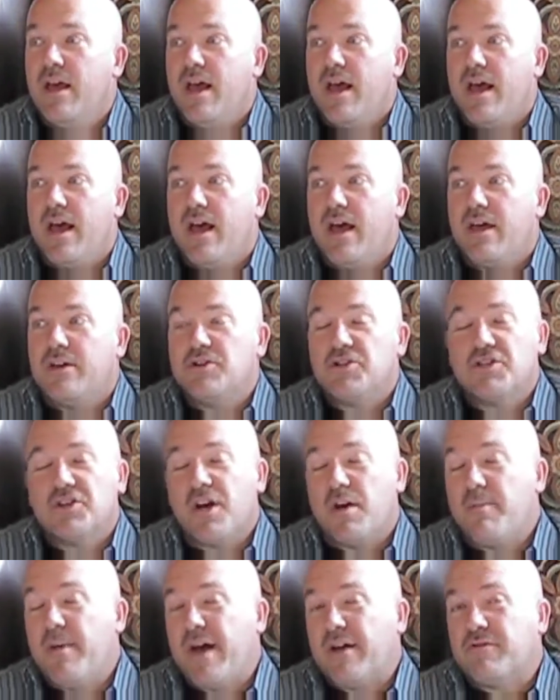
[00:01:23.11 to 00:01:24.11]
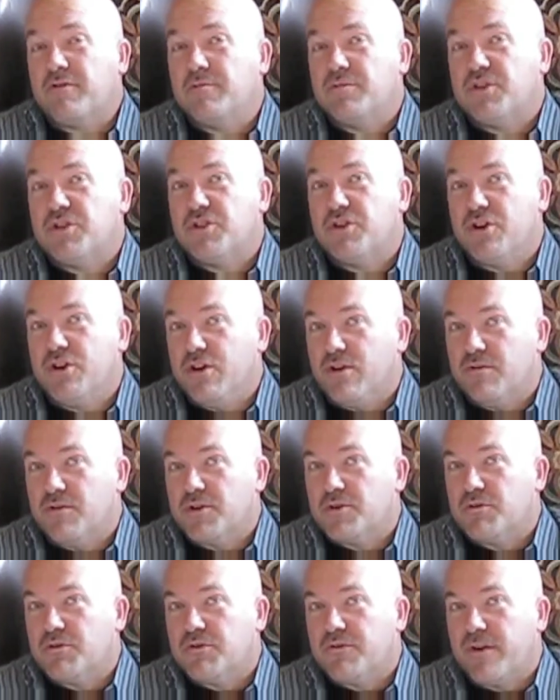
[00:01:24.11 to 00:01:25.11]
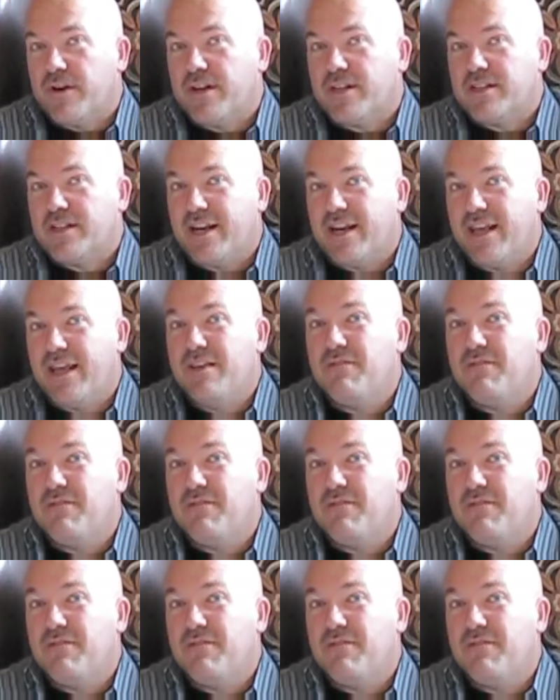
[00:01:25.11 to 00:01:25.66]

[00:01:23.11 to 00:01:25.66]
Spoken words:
And just got back from CERB, which was very exciting,